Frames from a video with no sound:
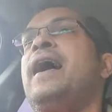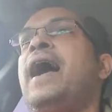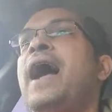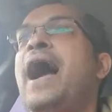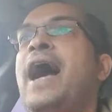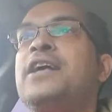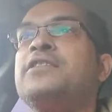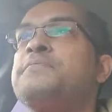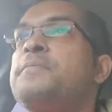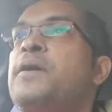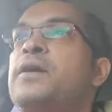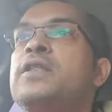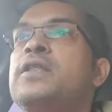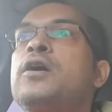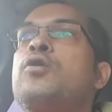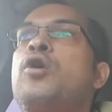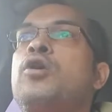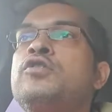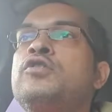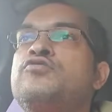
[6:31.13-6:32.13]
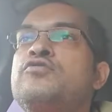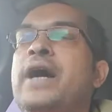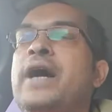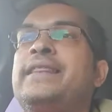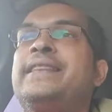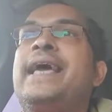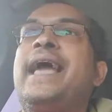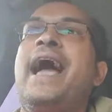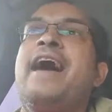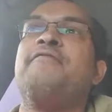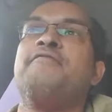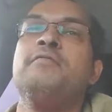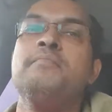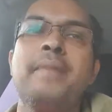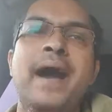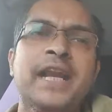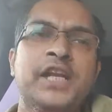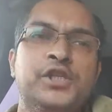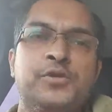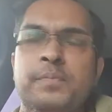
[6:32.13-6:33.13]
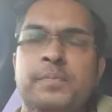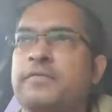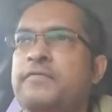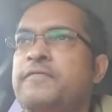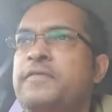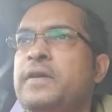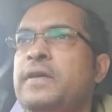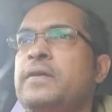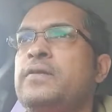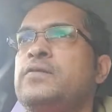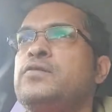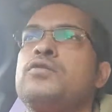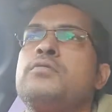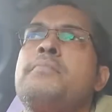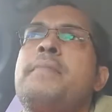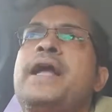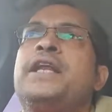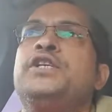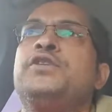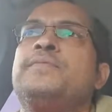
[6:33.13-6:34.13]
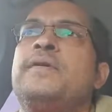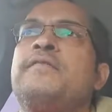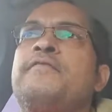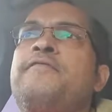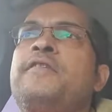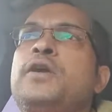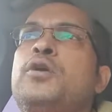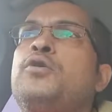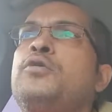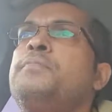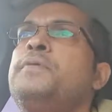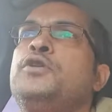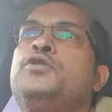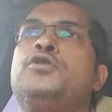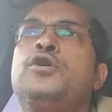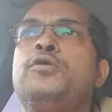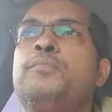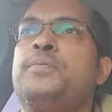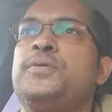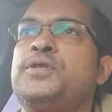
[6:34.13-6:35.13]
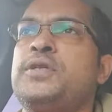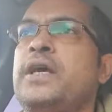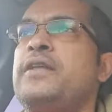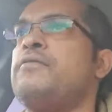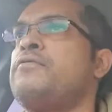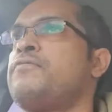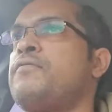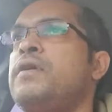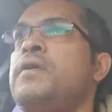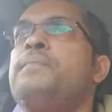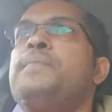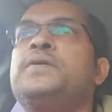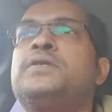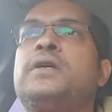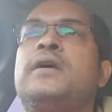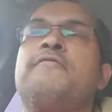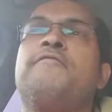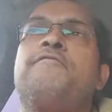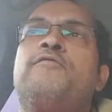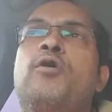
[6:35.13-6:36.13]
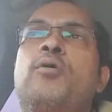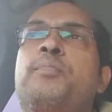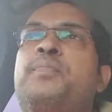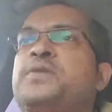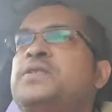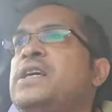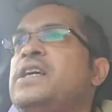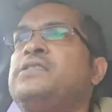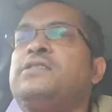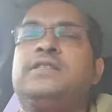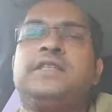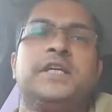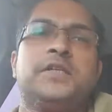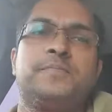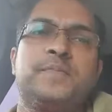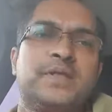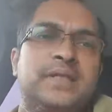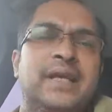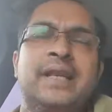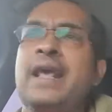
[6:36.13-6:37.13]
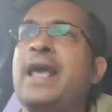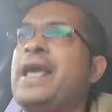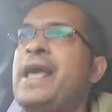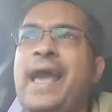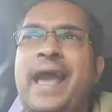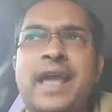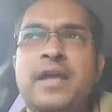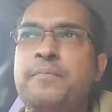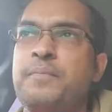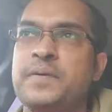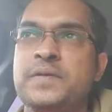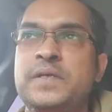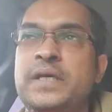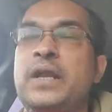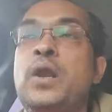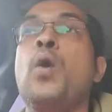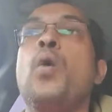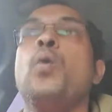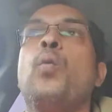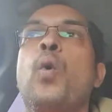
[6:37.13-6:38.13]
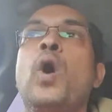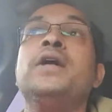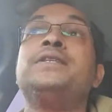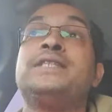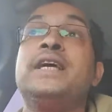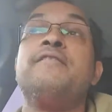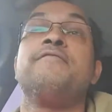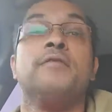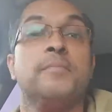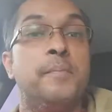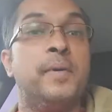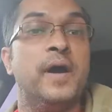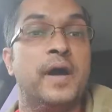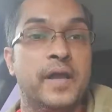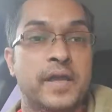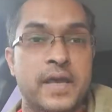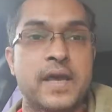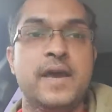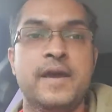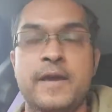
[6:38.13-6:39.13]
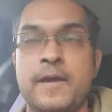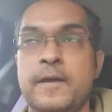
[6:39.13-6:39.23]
As per the contract, they have a management fee. So the management fee could be 2%, 3%, 4%, 6%, 8%, whatever per year.